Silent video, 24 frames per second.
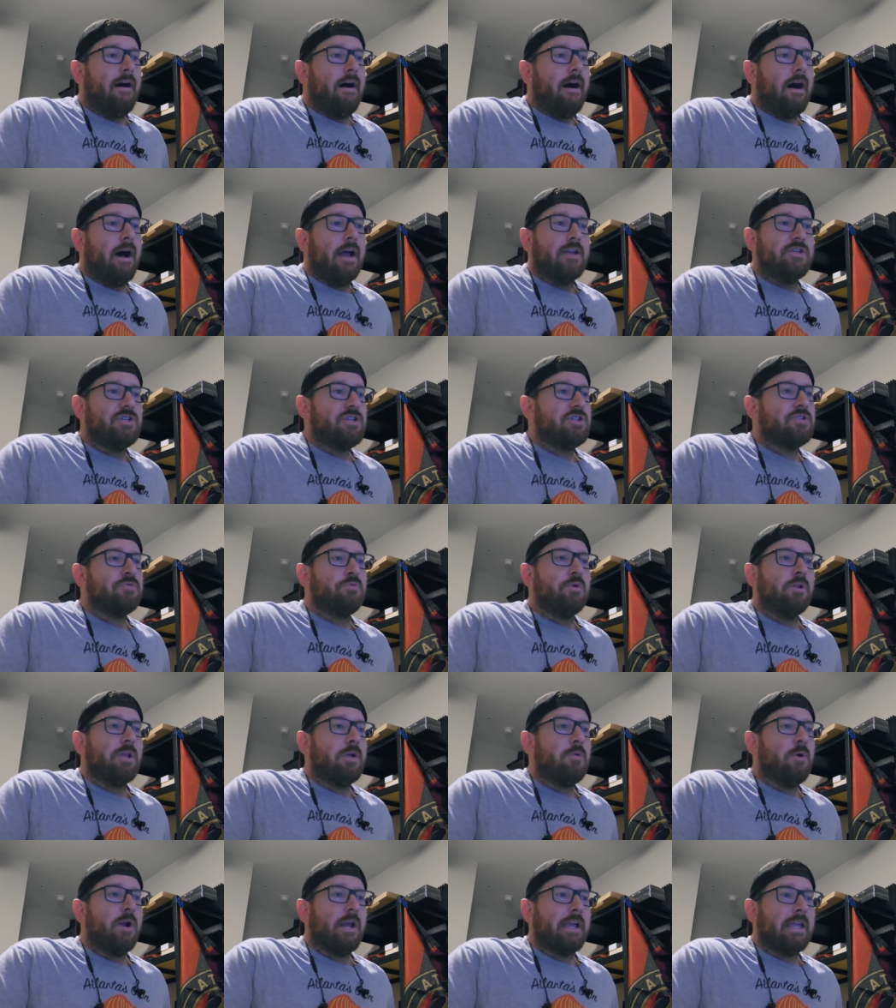I just
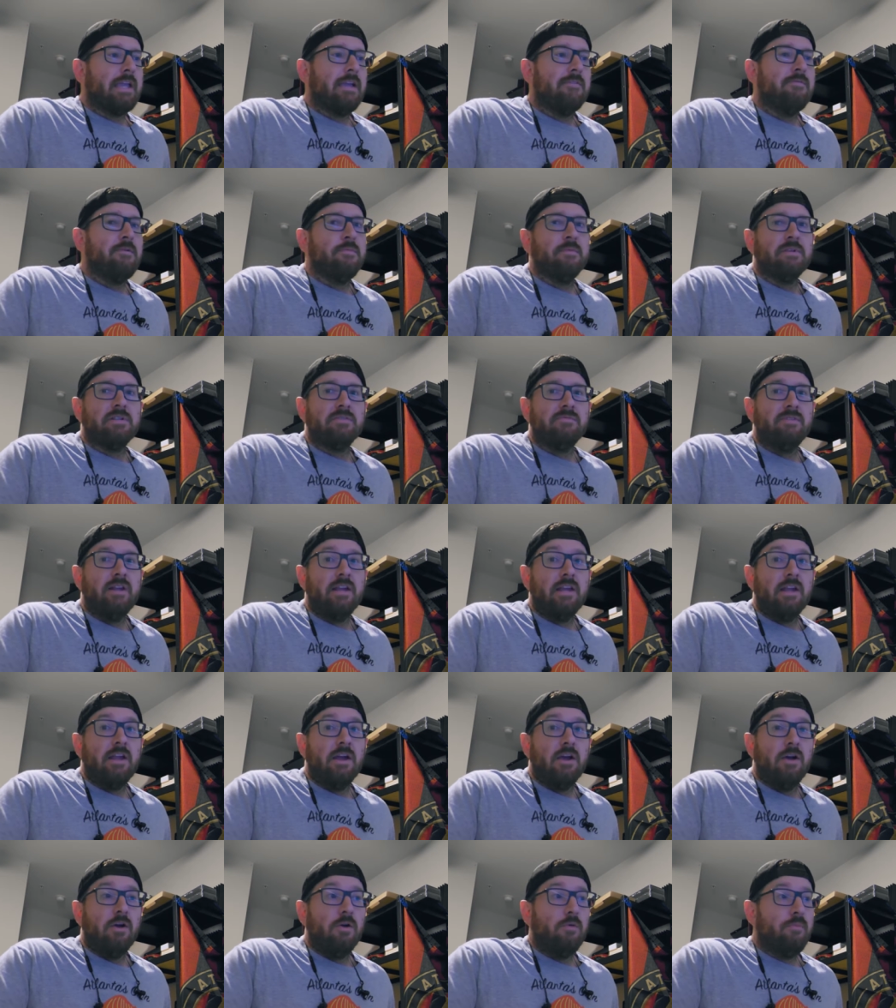really want to give him this
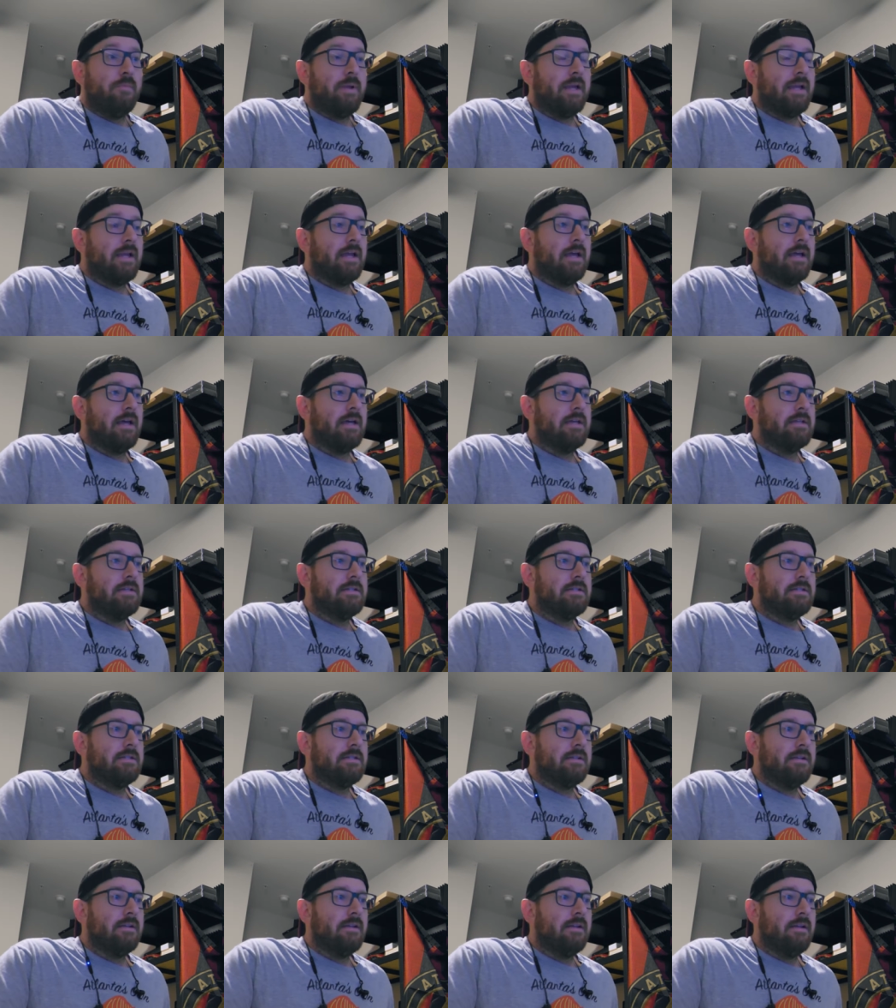video
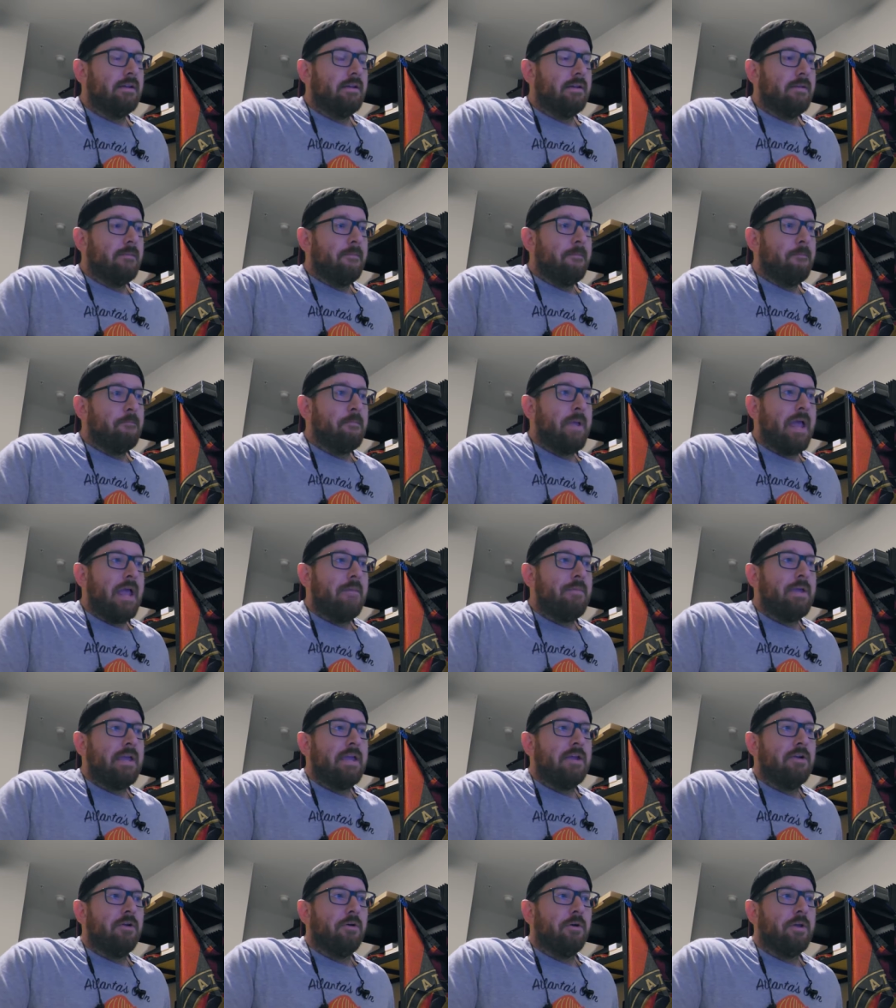because
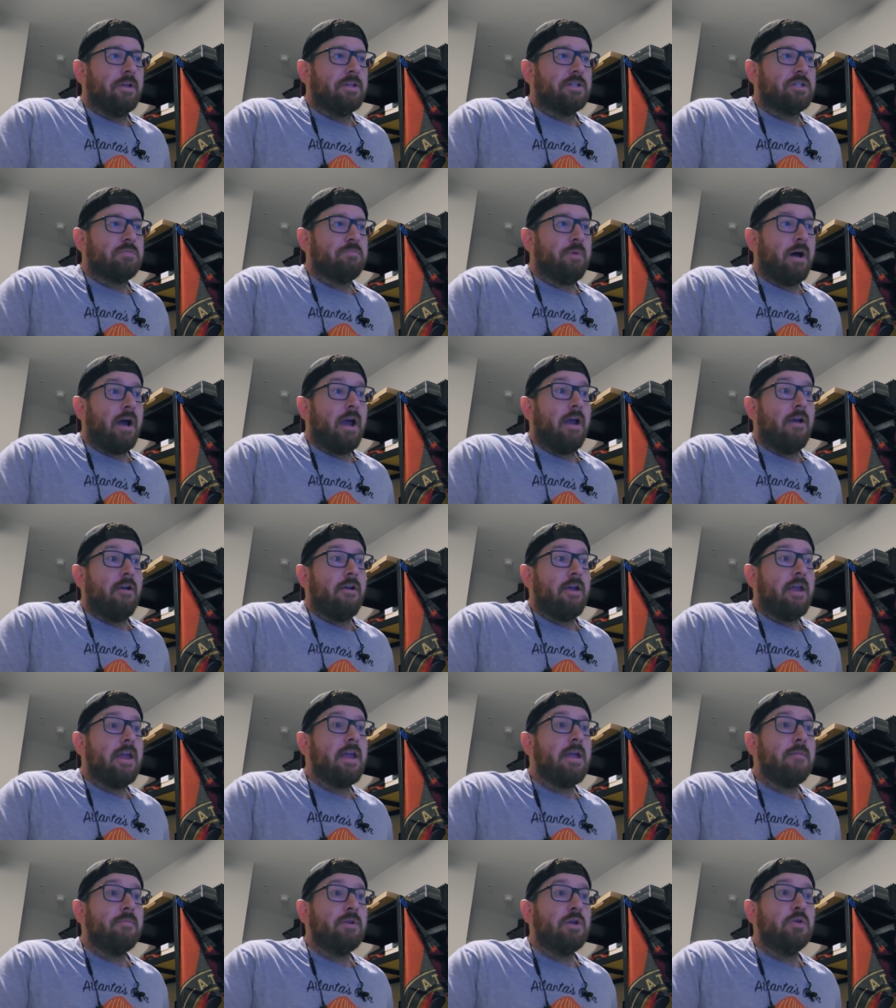maybe it'll inspire
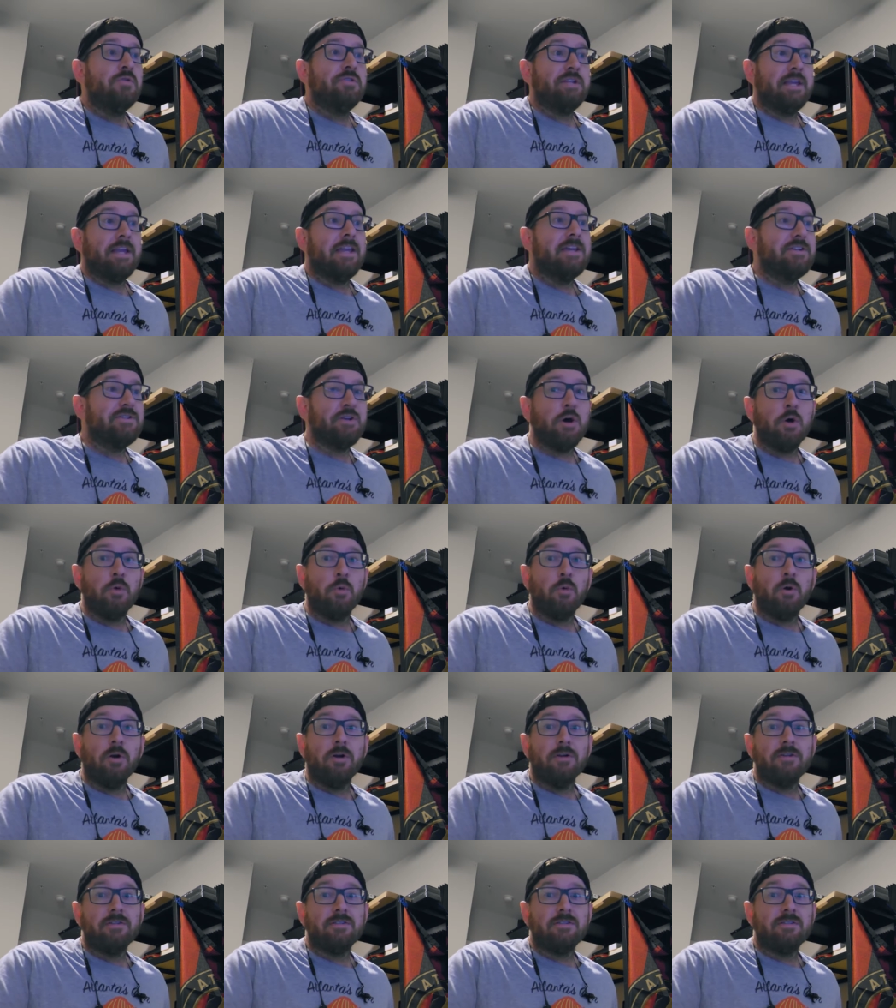him using his own
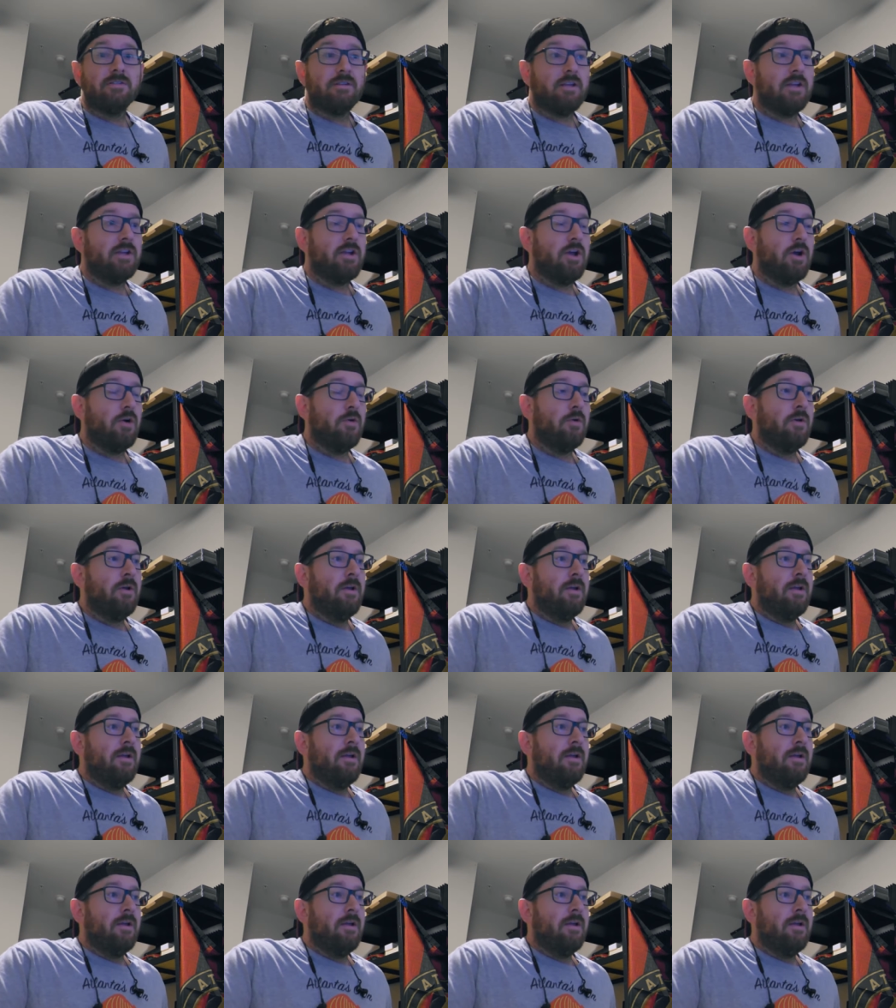words. You know,